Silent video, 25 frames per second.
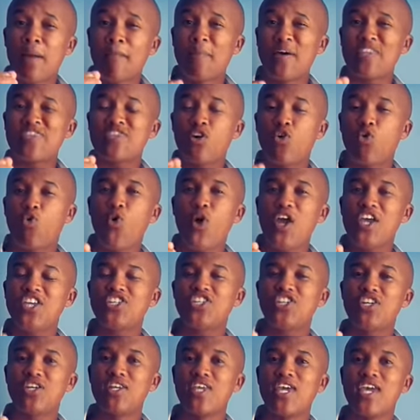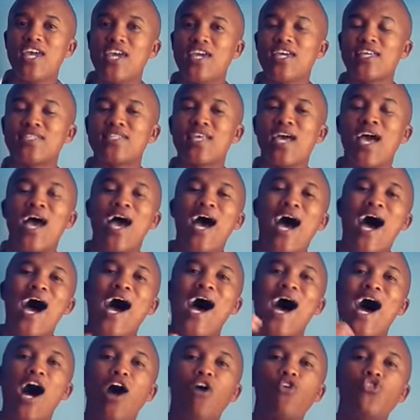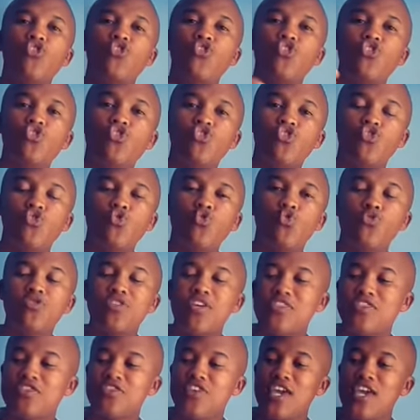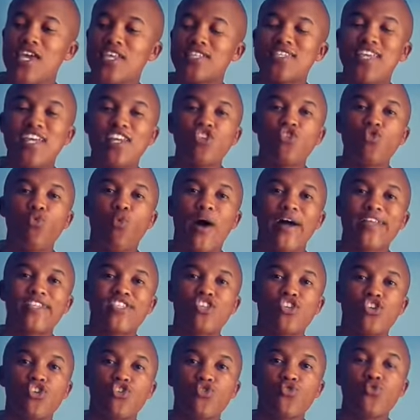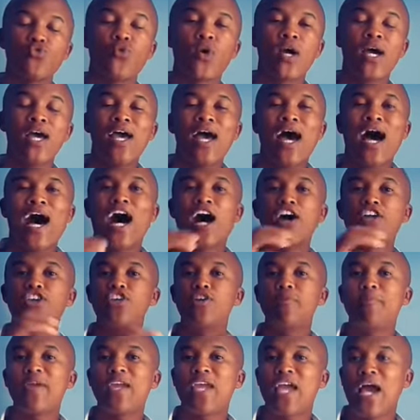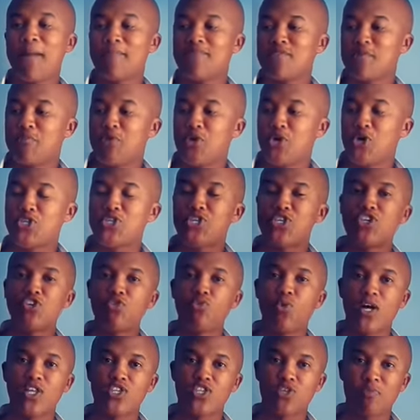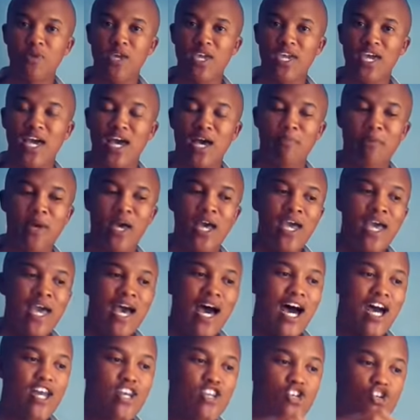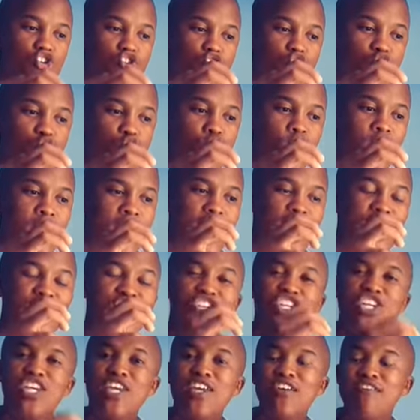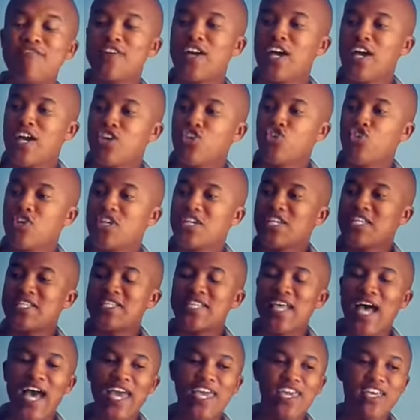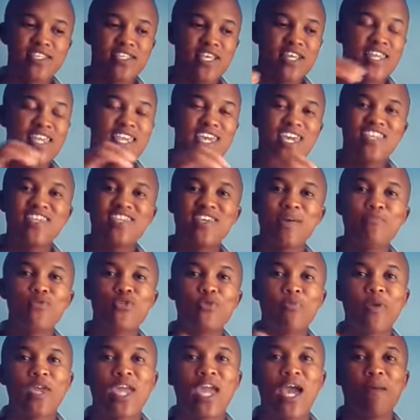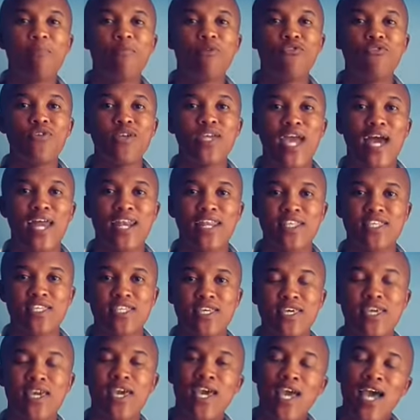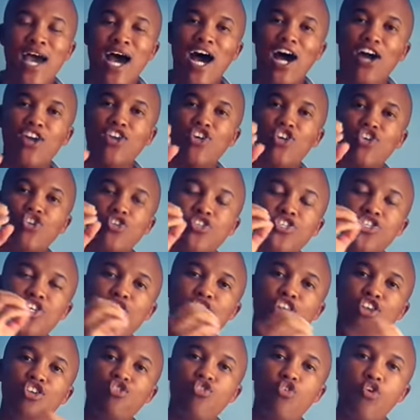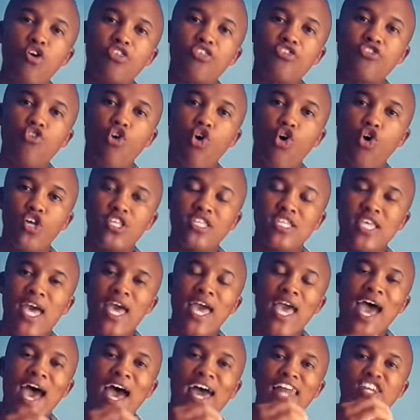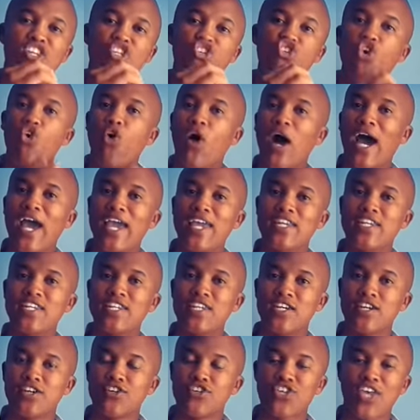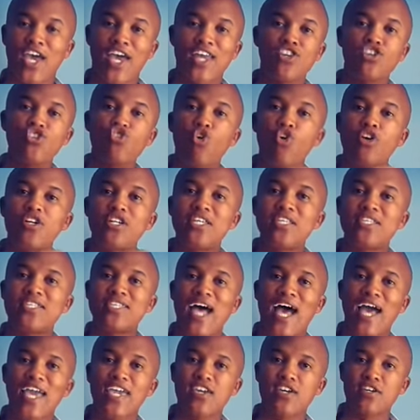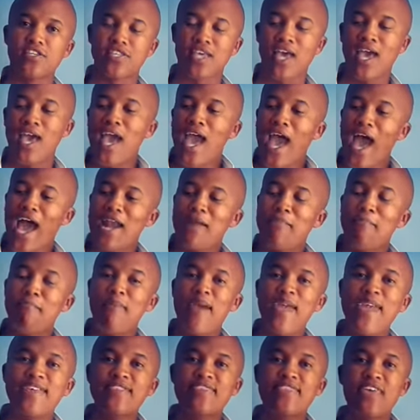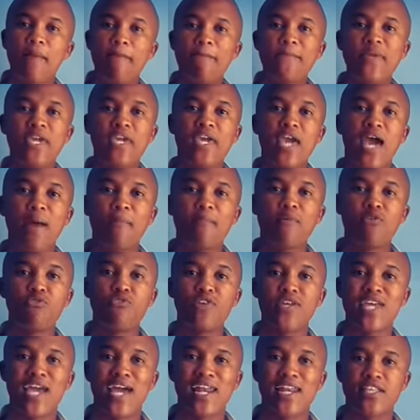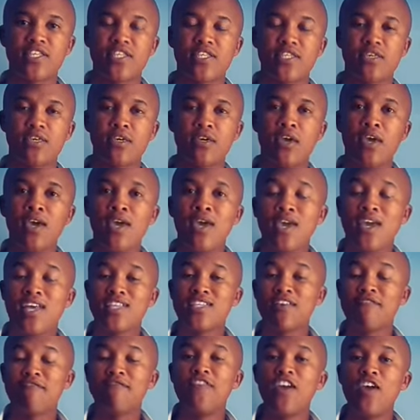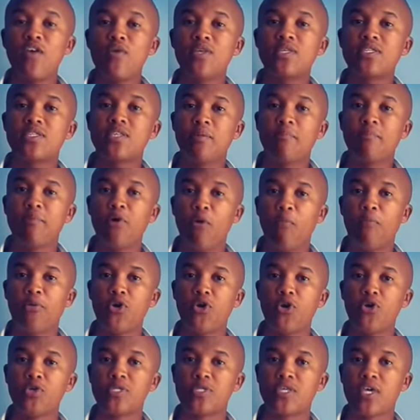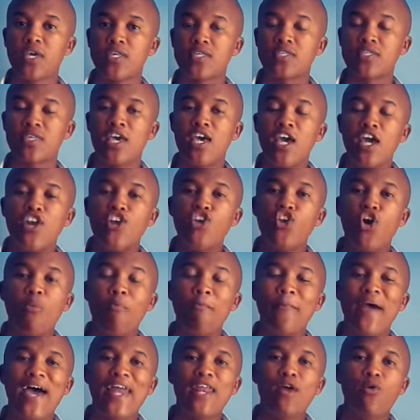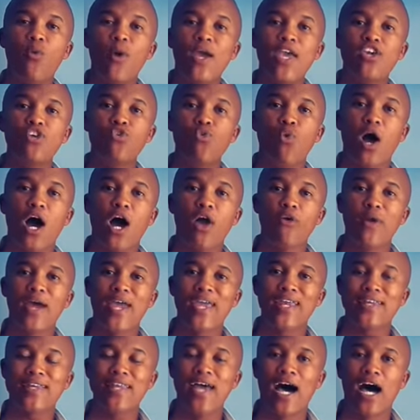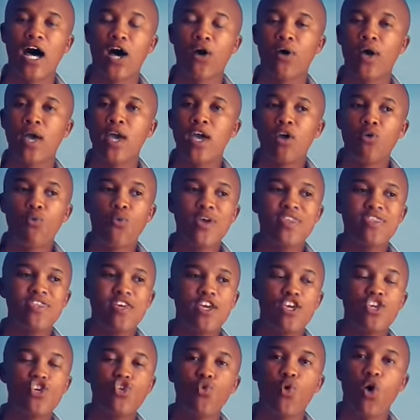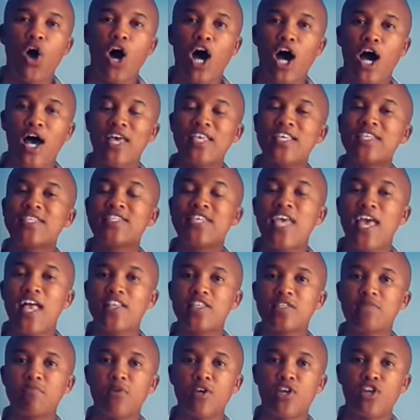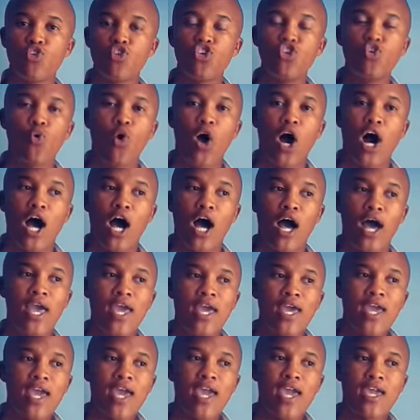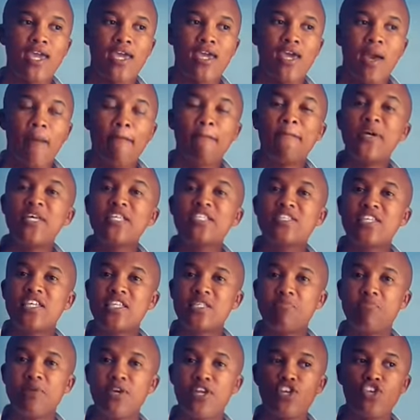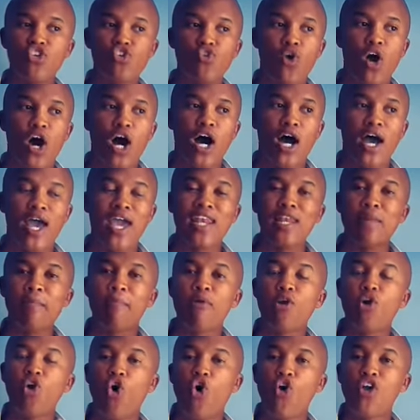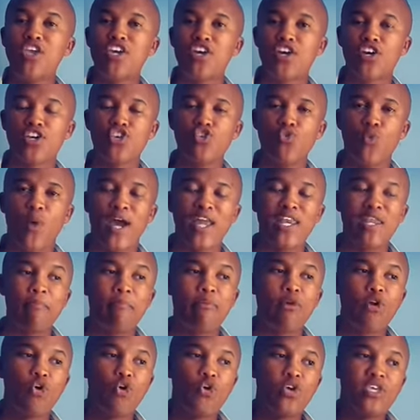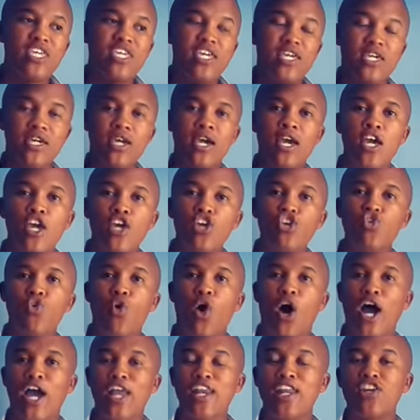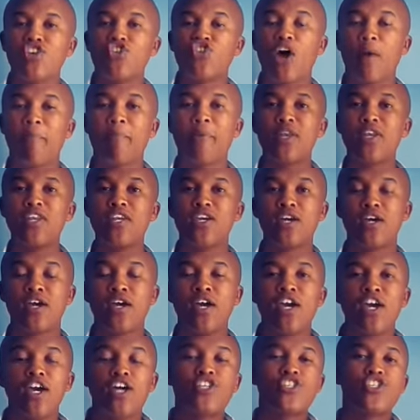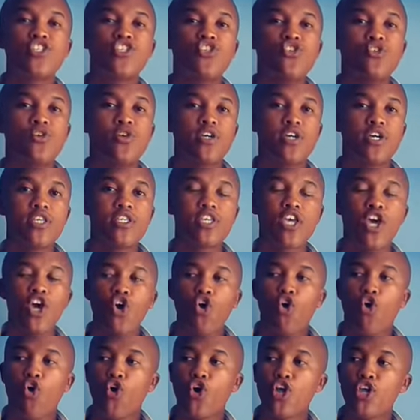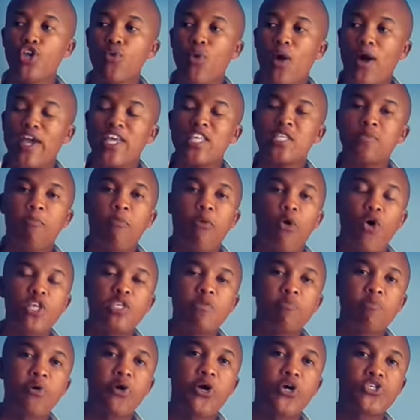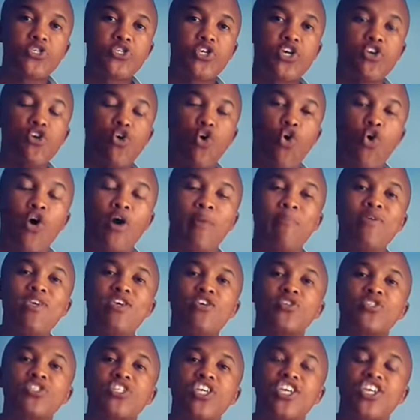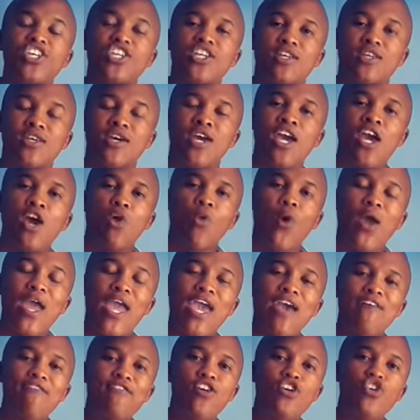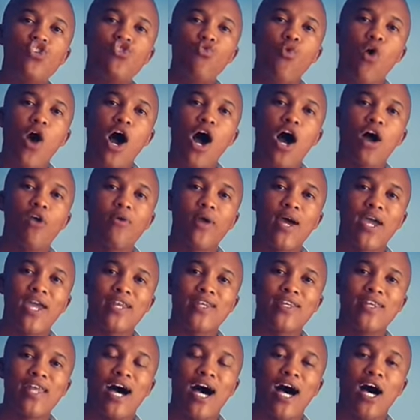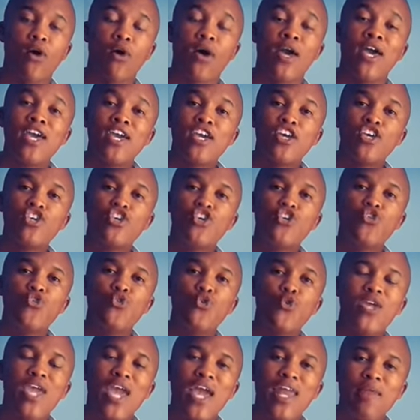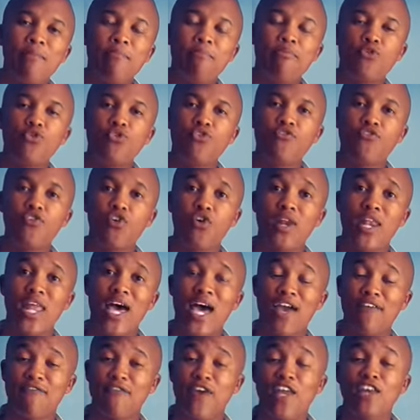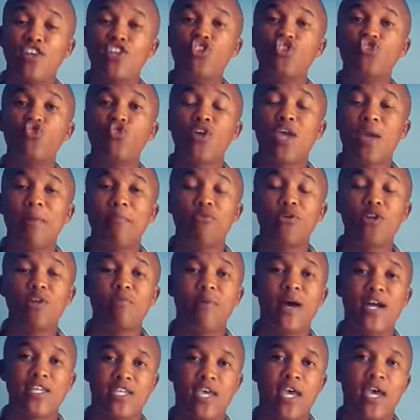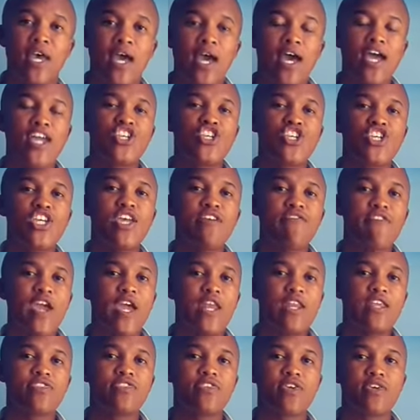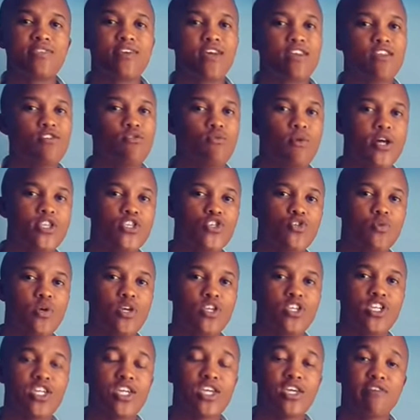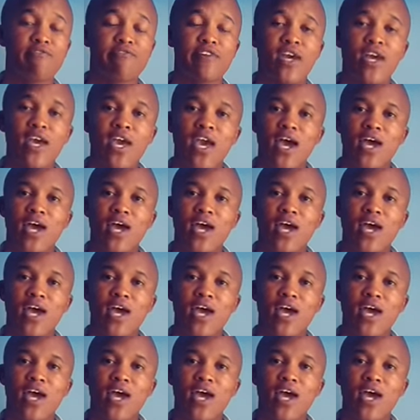But the question is, how do you do the things that you want to do? How do you become the person you want to become? How do you achieve your desires and get them to become a reality? How do you turn your thoughts and your ideas and your desires and make them become a reality? It's a very simple process. No matter where you are right now, whether you are a salesman, you are a businessman, you are an employer, you are an employee, you are an entrepreneur, a student, or you are a sports person or a musician, wherever you are right now, you can improve your life and you can pretty much achieve anything that you want to achieve.